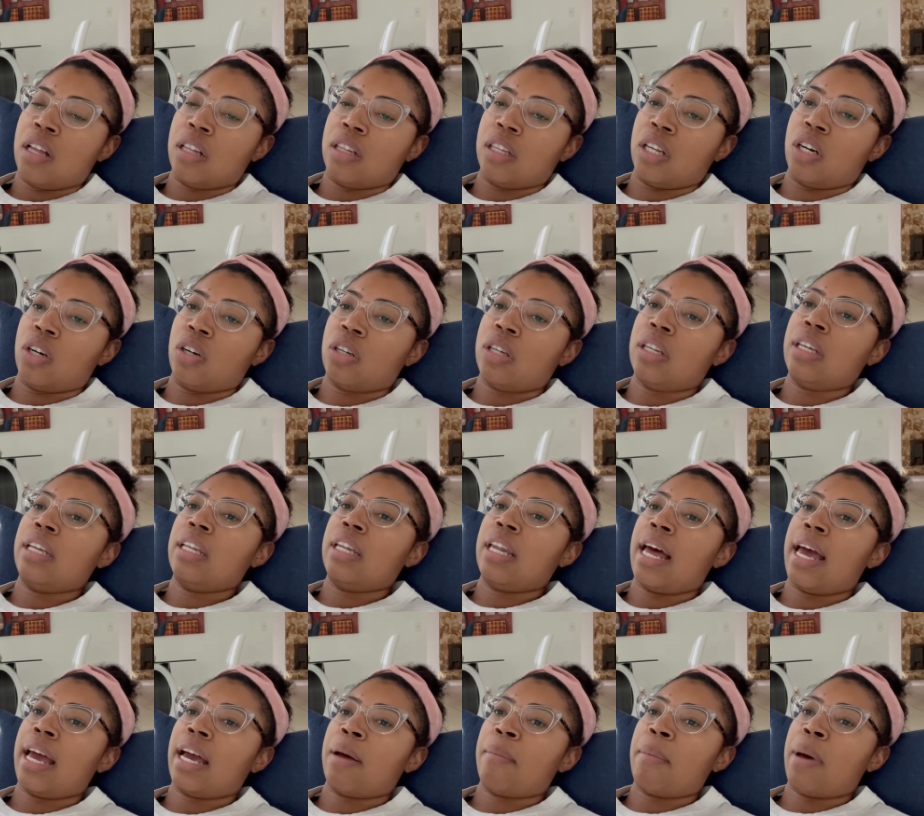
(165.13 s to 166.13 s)
Literally
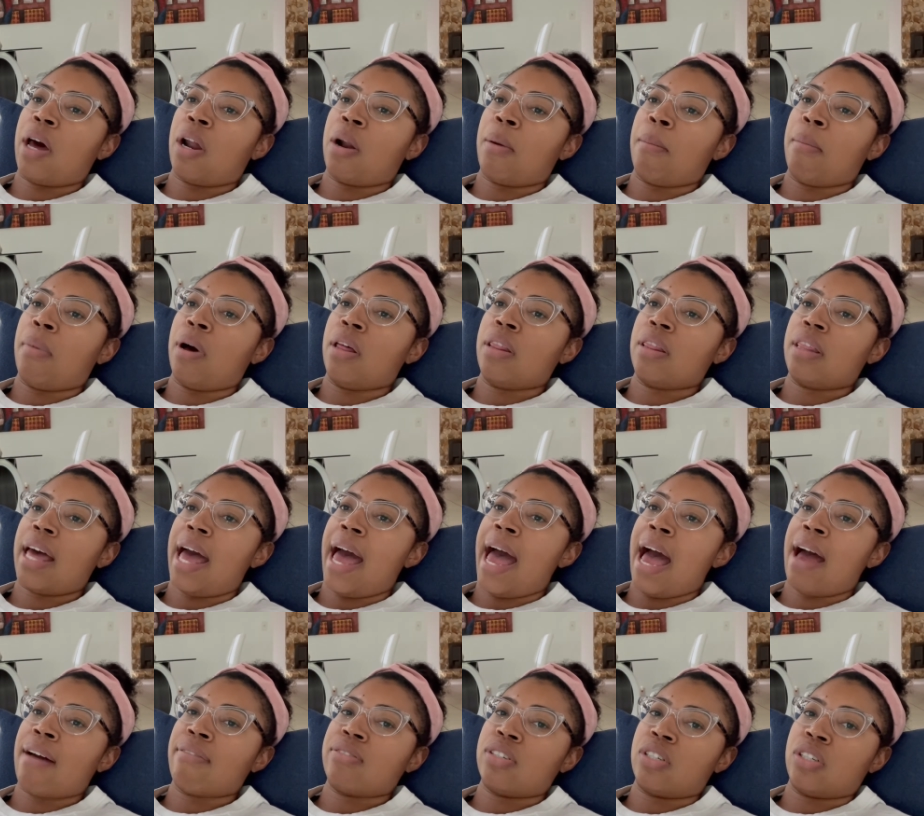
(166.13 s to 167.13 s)
like about a month
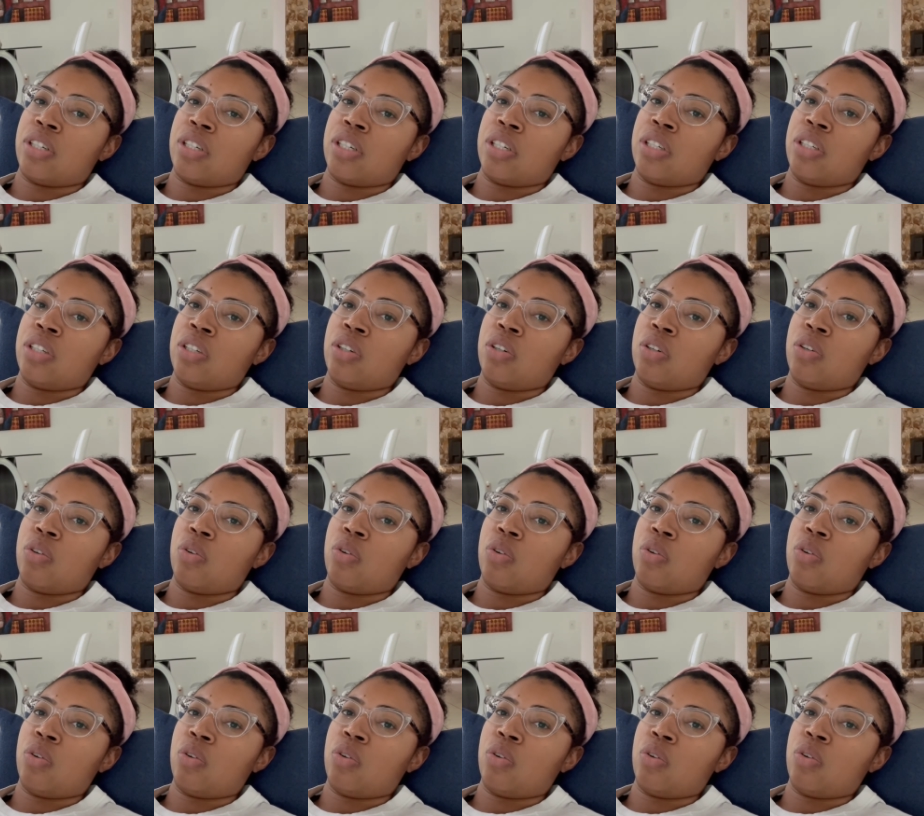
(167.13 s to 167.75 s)
after